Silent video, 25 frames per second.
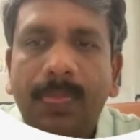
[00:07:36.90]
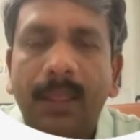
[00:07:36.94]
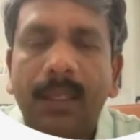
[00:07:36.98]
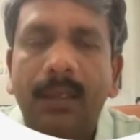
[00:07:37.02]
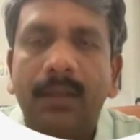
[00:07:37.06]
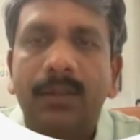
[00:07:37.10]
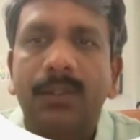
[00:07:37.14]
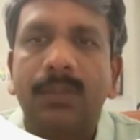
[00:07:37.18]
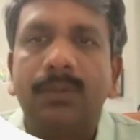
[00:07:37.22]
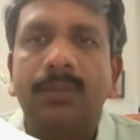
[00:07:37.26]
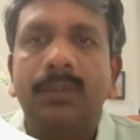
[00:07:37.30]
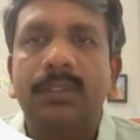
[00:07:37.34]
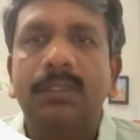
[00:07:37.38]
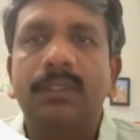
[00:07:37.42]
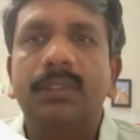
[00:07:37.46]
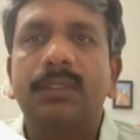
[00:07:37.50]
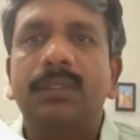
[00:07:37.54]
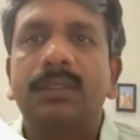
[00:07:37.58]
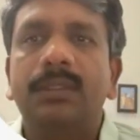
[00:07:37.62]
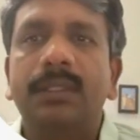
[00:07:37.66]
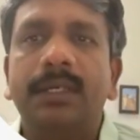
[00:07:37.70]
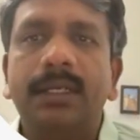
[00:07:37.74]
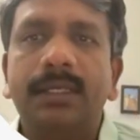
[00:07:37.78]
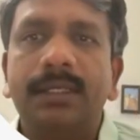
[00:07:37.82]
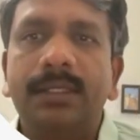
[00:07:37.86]

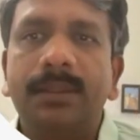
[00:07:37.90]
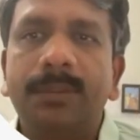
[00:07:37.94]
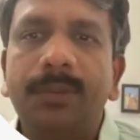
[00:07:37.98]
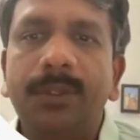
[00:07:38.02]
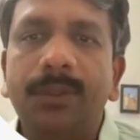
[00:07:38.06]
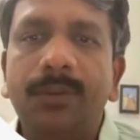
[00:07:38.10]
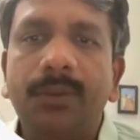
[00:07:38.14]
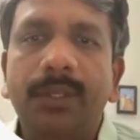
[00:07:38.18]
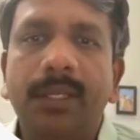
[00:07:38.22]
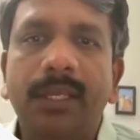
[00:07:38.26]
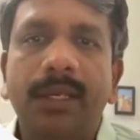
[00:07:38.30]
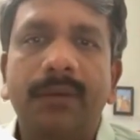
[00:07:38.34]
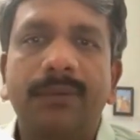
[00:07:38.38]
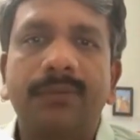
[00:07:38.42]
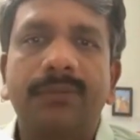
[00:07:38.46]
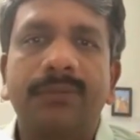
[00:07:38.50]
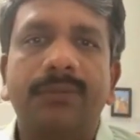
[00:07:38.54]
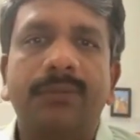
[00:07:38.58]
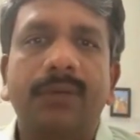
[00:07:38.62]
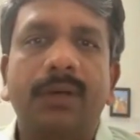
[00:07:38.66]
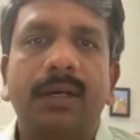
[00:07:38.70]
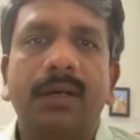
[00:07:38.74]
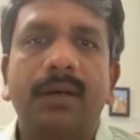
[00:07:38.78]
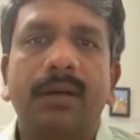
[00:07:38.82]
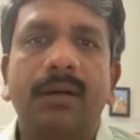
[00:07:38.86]
that is the beauty of
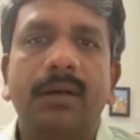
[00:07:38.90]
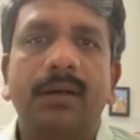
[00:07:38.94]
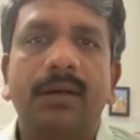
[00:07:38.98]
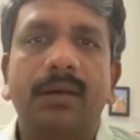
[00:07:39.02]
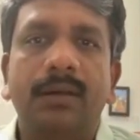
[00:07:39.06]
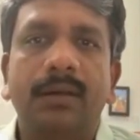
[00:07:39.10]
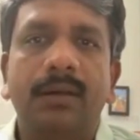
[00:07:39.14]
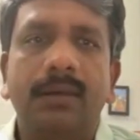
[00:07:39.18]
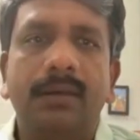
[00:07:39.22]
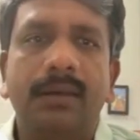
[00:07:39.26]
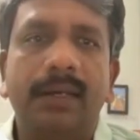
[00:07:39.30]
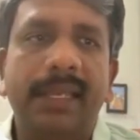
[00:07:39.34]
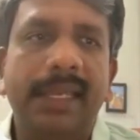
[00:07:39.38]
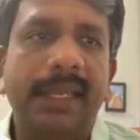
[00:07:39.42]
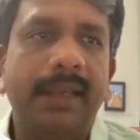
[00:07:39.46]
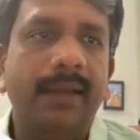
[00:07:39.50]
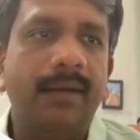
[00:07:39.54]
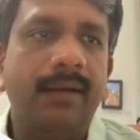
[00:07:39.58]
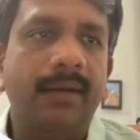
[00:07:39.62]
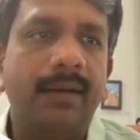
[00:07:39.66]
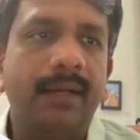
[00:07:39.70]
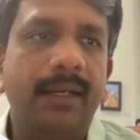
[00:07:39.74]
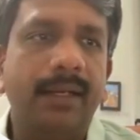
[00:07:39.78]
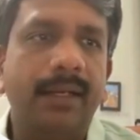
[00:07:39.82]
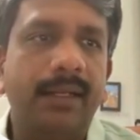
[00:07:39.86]
layer
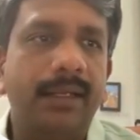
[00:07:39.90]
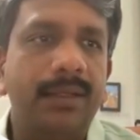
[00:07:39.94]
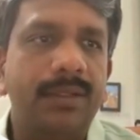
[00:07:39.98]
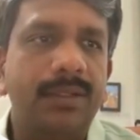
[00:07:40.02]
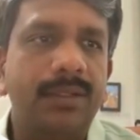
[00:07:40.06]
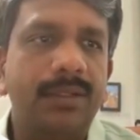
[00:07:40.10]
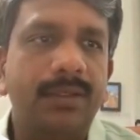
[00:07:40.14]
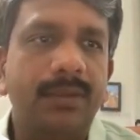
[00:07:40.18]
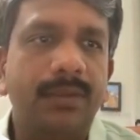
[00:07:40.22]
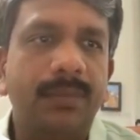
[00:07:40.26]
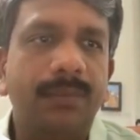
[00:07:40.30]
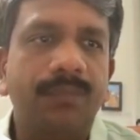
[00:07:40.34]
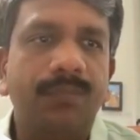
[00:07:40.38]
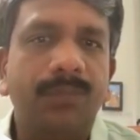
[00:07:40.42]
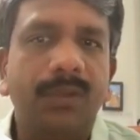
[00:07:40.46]
architecture.